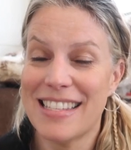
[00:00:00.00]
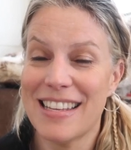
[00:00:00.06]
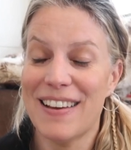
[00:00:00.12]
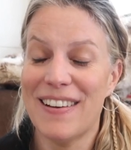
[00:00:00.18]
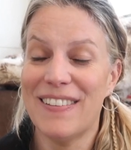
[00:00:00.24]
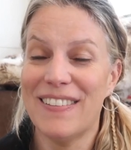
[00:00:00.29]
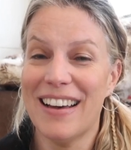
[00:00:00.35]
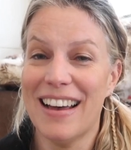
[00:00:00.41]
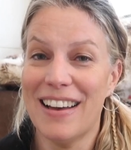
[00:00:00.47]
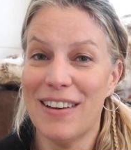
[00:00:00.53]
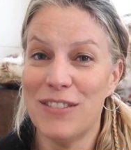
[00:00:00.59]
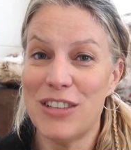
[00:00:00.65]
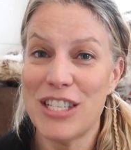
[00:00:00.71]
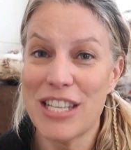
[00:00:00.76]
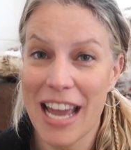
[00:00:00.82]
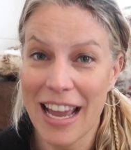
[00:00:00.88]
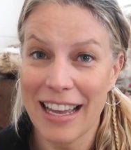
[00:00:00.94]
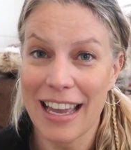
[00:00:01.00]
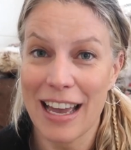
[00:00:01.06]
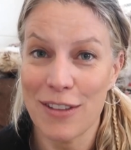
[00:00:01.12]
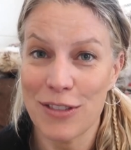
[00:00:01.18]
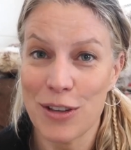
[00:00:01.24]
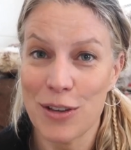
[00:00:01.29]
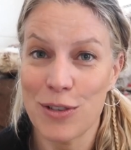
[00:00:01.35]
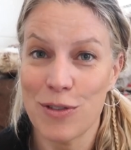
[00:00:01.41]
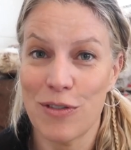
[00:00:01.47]
So um, check
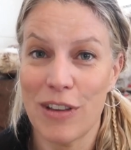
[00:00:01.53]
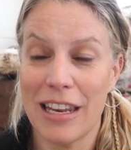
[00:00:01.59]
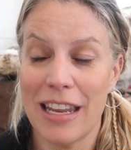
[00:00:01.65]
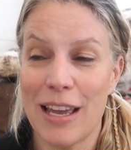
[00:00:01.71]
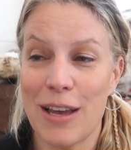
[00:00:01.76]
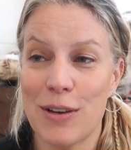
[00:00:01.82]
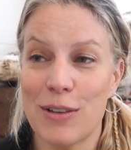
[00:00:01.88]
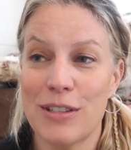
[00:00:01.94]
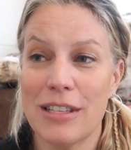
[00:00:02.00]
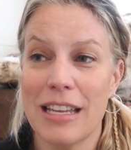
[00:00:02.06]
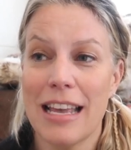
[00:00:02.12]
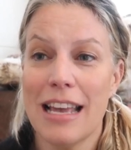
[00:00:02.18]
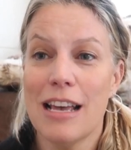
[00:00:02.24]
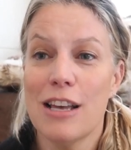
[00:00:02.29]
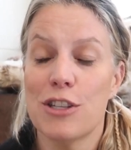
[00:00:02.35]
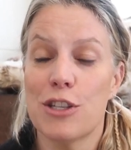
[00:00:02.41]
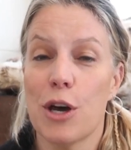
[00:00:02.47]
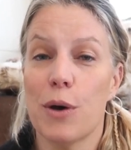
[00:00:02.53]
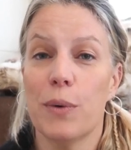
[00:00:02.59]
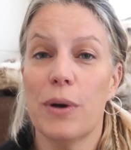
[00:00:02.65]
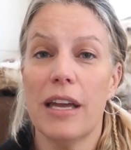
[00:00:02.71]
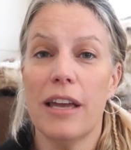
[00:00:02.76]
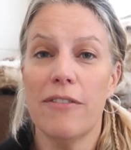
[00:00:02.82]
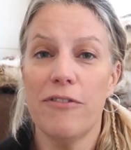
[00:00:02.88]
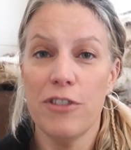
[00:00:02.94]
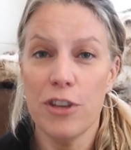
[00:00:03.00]
out those videos. So
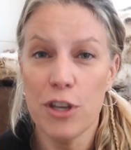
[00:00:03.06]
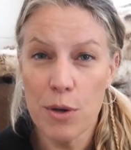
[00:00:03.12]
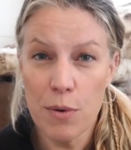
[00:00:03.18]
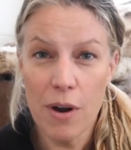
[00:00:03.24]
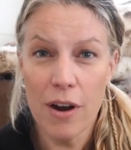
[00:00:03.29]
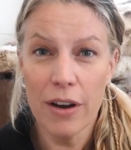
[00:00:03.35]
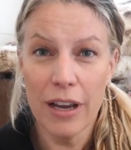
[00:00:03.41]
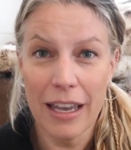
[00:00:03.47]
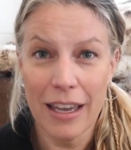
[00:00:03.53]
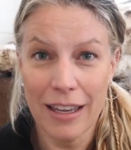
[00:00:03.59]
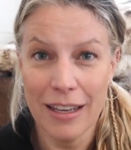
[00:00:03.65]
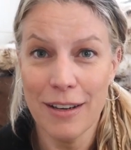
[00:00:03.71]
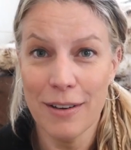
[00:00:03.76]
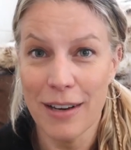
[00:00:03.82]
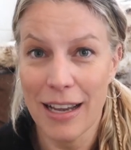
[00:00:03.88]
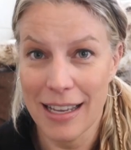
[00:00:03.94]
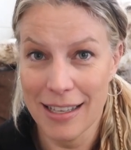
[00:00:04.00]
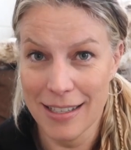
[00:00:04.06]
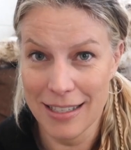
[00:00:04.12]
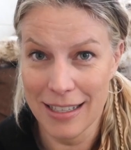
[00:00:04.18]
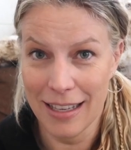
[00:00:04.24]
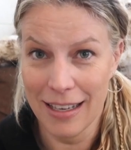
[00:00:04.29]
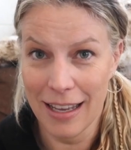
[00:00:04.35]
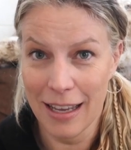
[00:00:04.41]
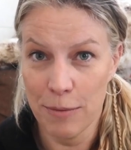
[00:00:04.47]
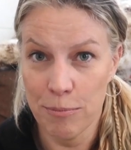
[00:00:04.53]
if you are
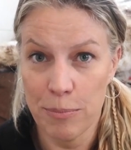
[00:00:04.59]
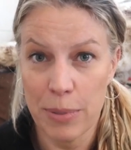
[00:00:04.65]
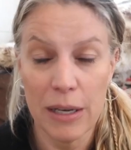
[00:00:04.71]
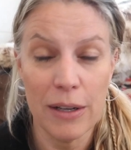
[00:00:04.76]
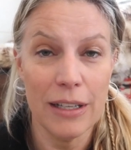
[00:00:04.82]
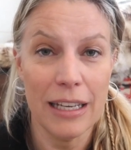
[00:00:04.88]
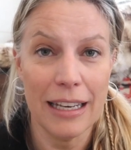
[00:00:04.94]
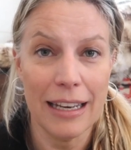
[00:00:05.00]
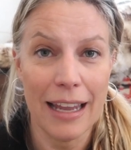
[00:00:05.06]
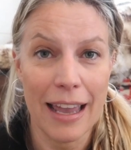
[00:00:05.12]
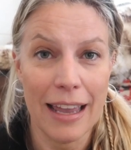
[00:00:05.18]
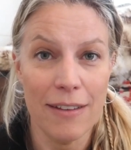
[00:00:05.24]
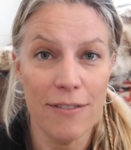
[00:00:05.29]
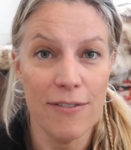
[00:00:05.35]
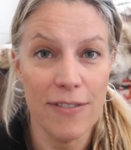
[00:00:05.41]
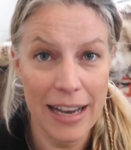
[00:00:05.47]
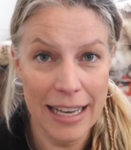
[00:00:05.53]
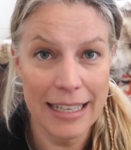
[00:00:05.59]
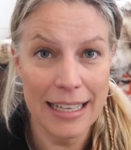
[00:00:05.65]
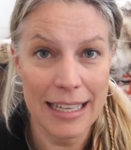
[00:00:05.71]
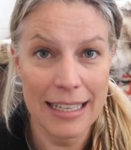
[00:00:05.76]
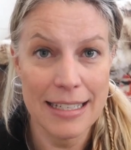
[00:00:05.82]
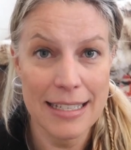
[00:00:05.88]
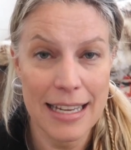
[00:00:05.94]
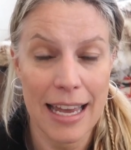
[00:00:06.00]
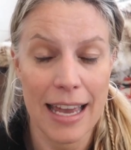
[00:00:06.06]
interested in building a
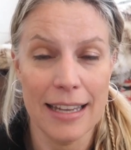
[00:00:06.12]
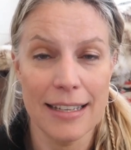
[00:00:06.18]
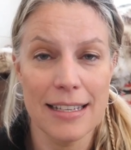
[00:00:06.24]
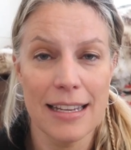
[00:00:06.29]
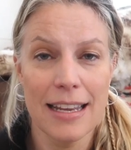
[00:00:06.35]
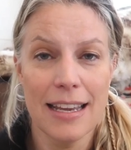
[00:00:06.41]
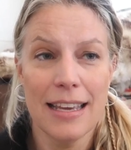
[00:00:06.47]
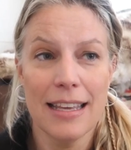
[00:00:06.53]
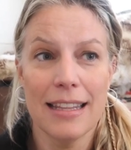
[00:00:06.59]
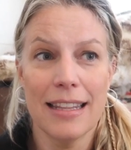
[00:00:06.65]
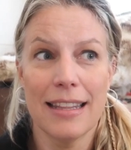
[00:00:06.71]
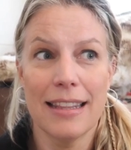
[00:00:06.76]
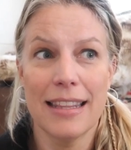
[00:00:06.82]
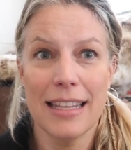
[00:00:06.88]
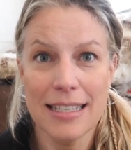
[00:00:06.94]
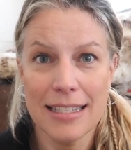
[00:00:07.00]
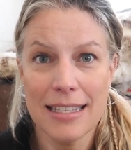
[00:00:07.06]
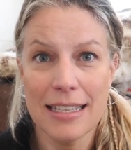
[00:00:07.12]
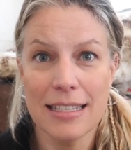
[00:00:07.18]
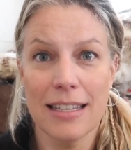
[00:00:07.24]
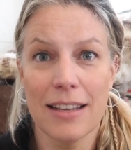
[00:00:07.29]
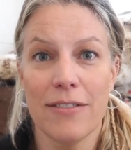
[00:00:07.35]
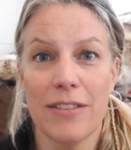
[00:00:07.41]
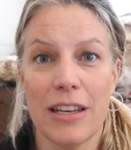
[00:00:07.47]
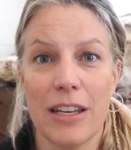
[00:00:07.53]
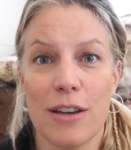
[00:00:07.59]
Viking tent, this is
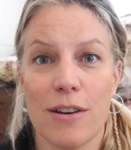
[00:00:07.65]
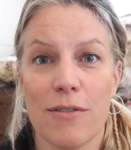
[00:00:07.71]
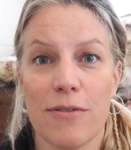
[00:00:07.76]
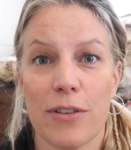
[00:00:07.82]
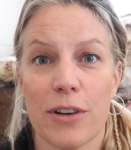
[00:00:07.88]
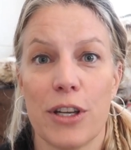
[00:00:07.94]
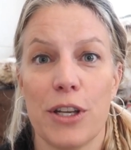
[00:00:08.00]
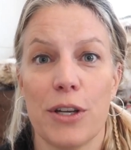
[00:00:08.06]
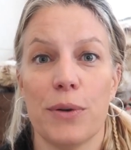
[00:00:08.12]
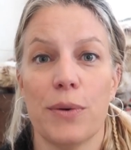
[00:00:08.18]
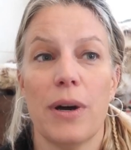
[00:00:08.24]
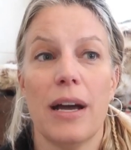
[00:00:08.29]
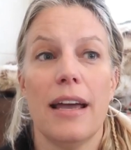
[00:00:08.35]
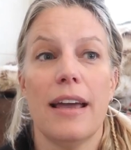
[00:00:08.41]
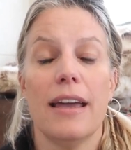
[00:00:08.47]
the video for you.